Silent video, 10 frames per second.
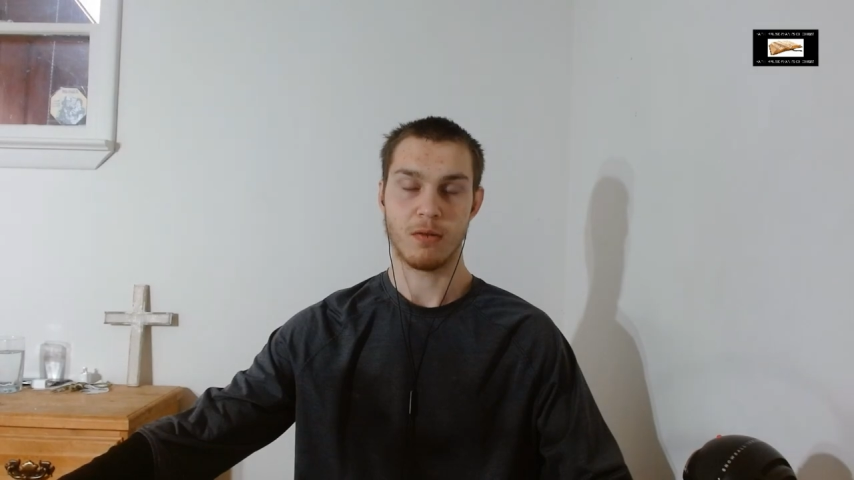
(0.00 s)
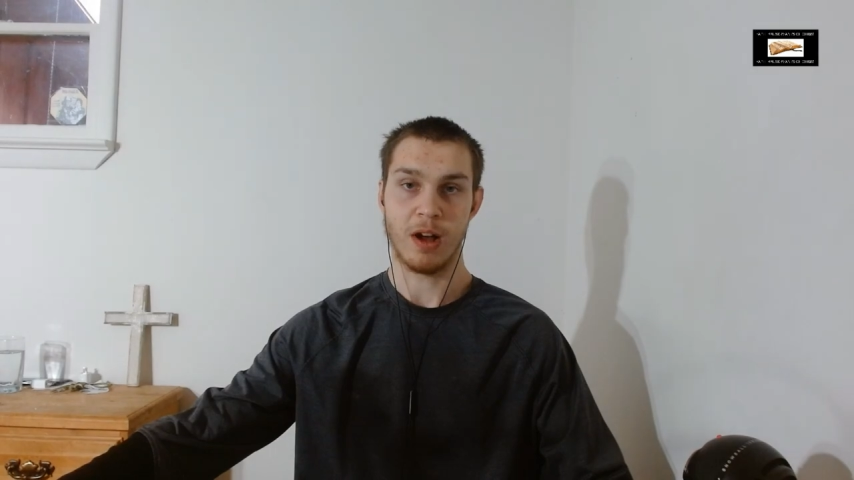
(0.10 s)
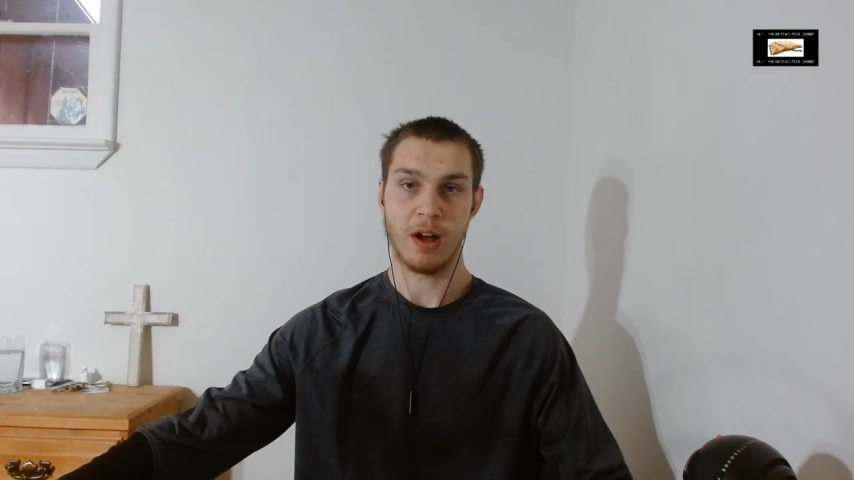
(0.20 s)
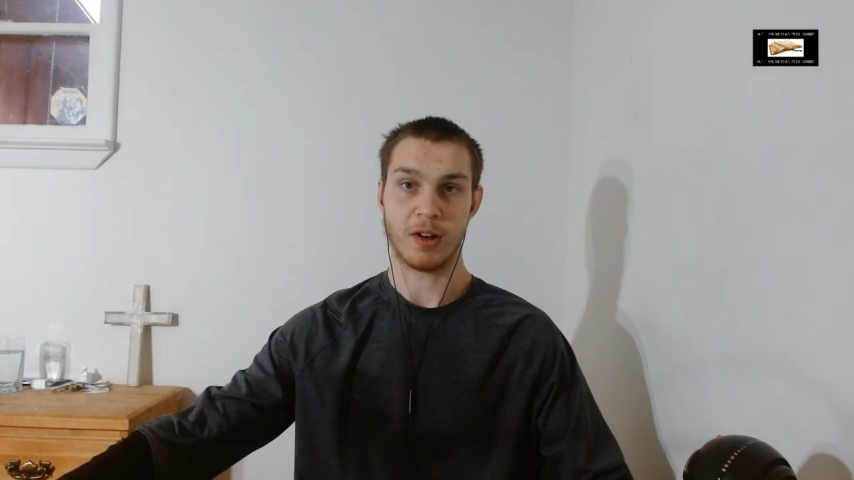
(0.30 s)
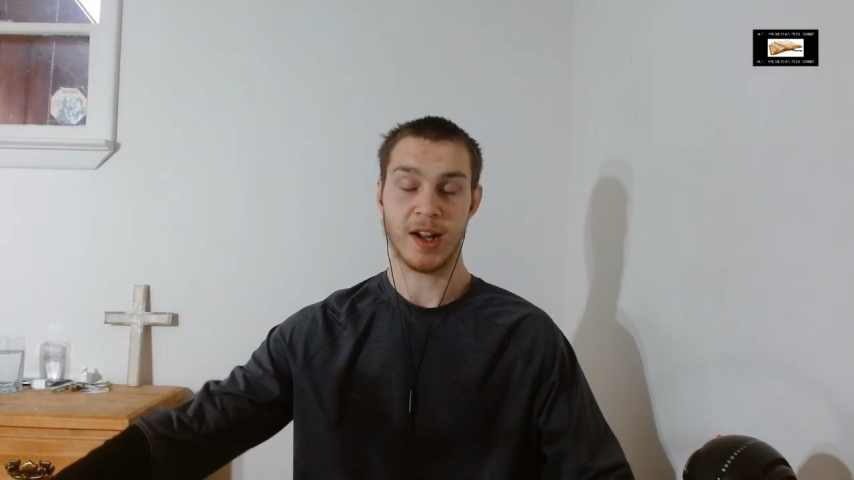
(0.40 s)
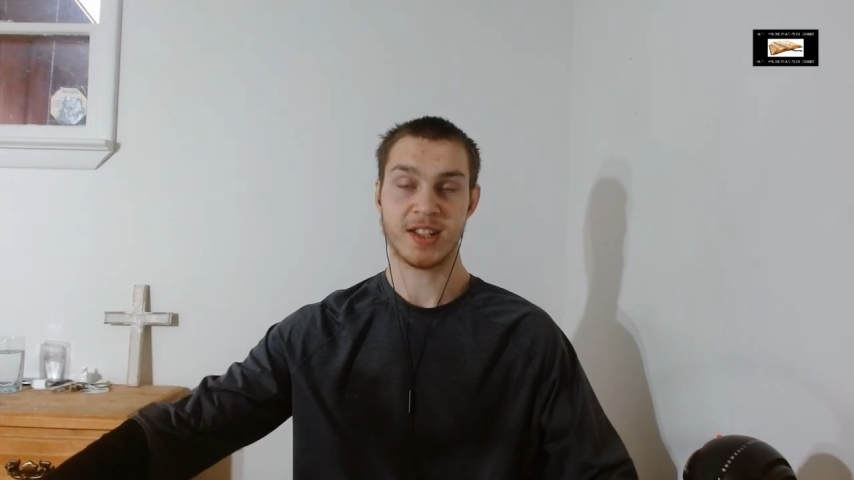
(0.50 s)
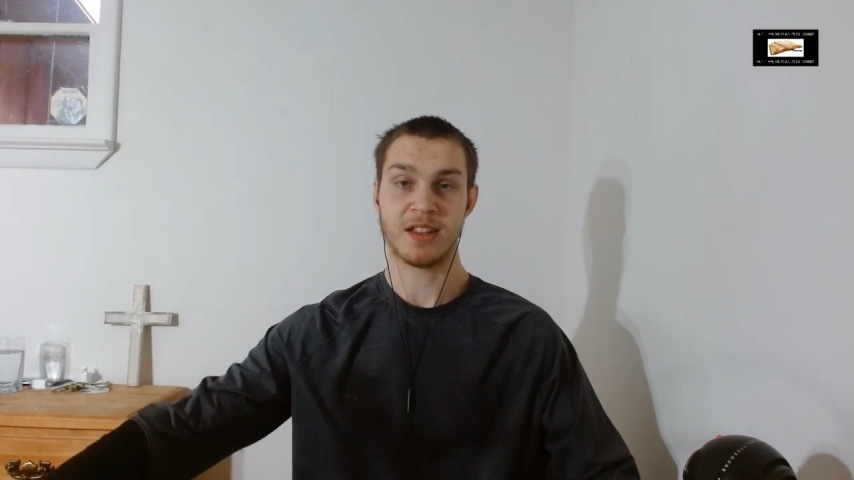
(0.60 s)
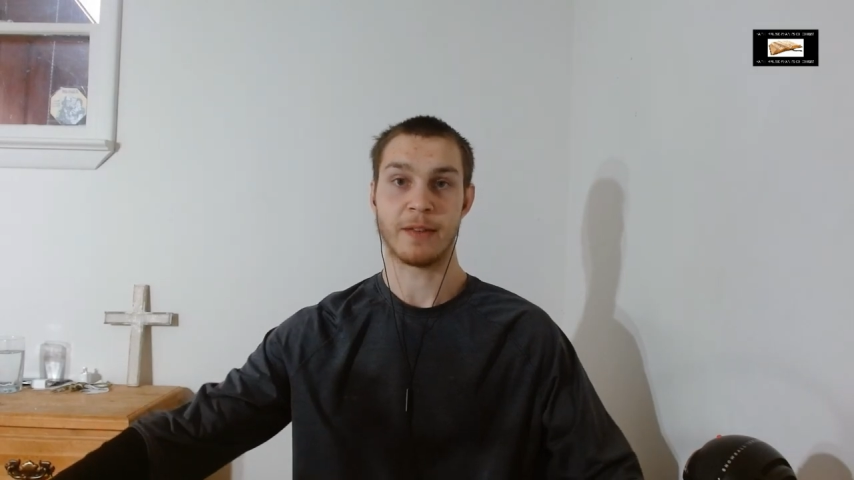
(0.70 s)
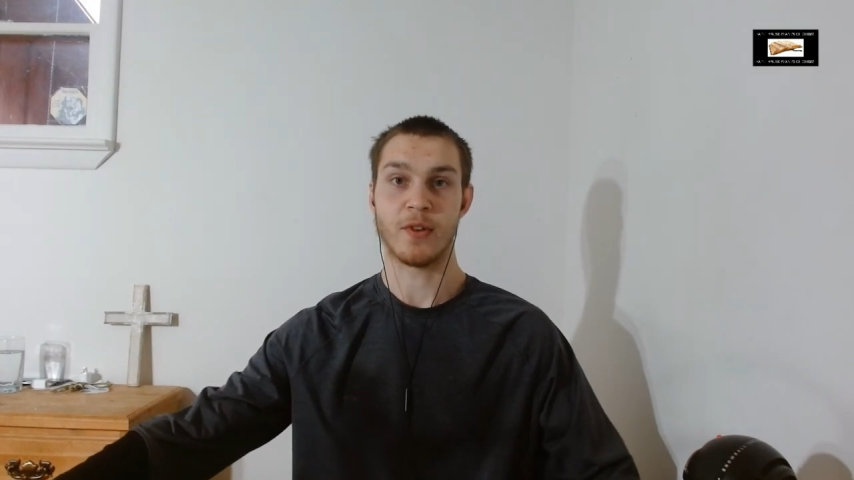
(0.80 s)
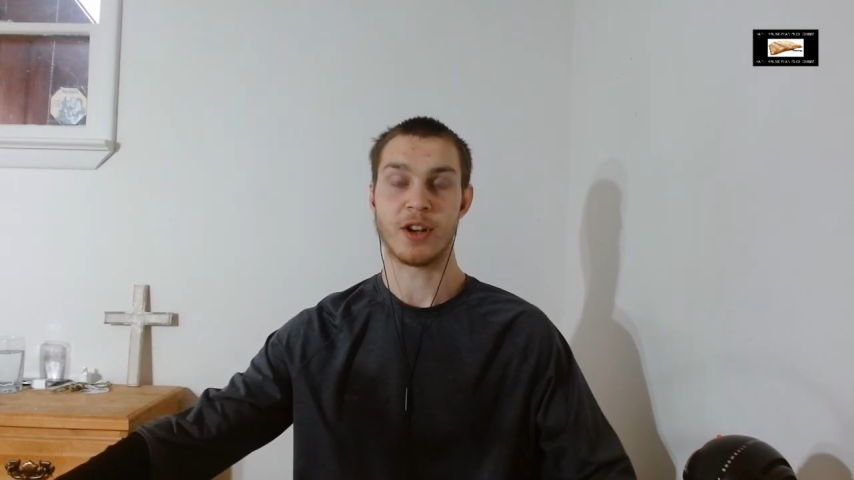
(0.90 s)
Well, got
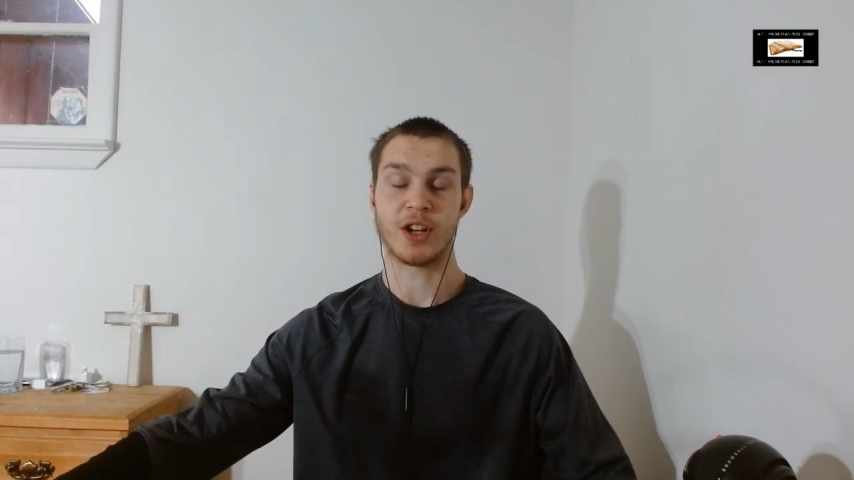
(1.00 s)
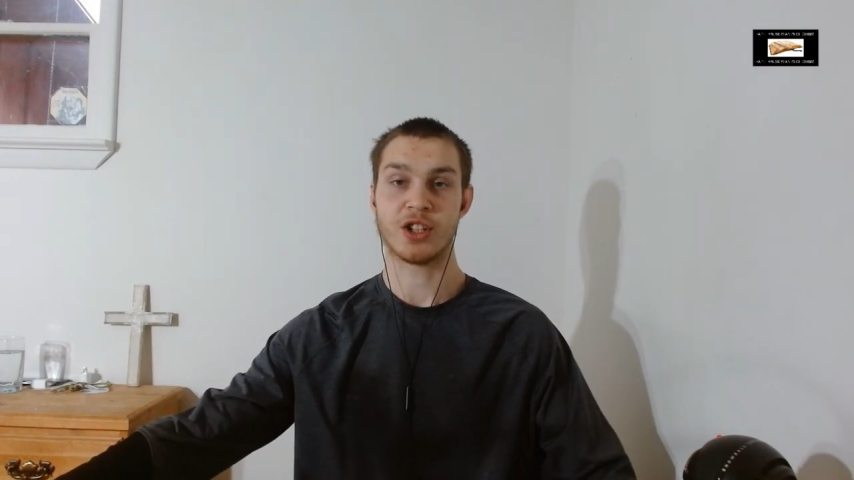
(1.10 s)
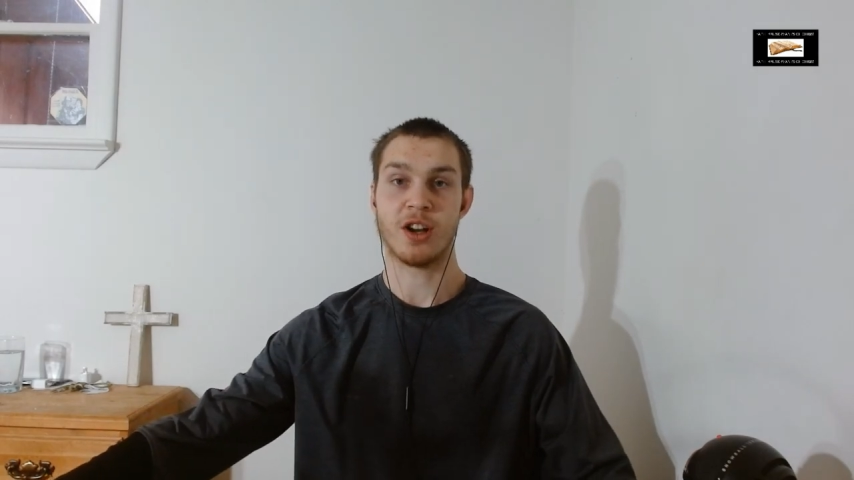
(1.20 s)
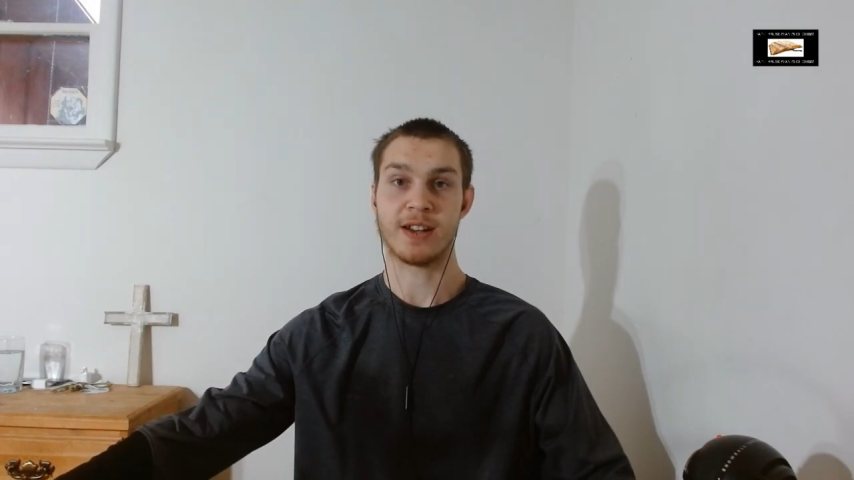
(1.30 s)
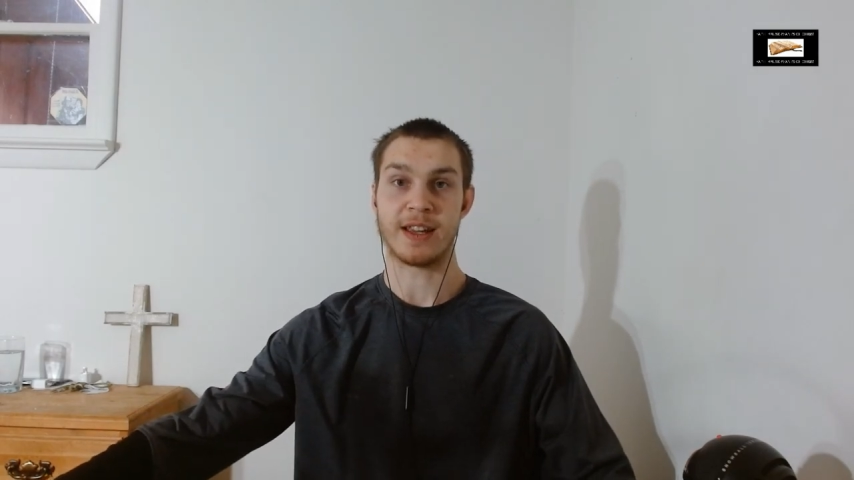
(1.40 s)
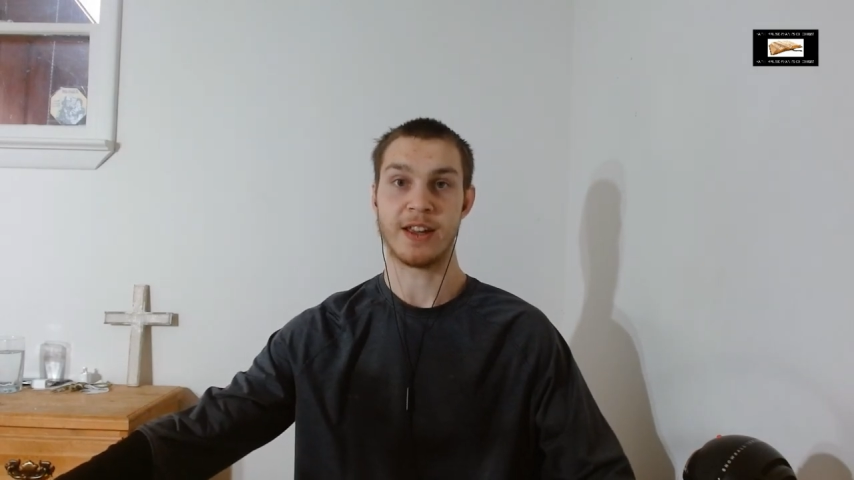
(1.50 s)
something very shocking